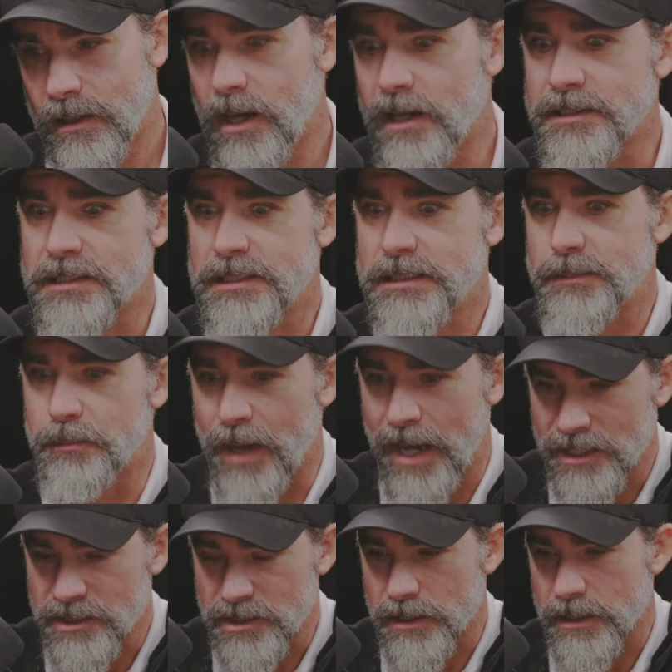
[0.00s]

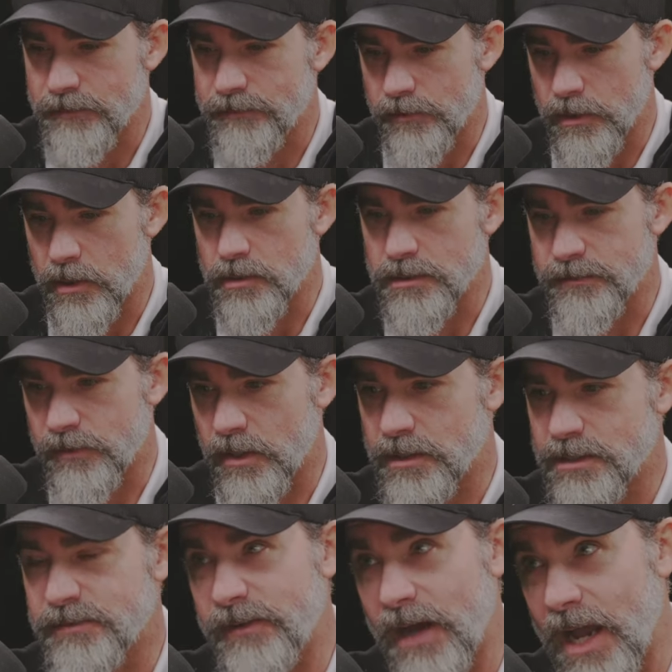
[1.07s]
especially for those
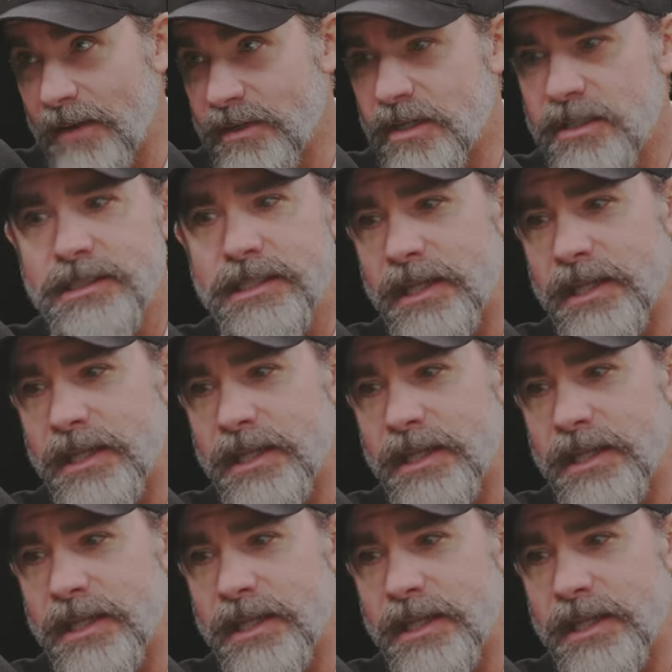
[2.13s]
first five years.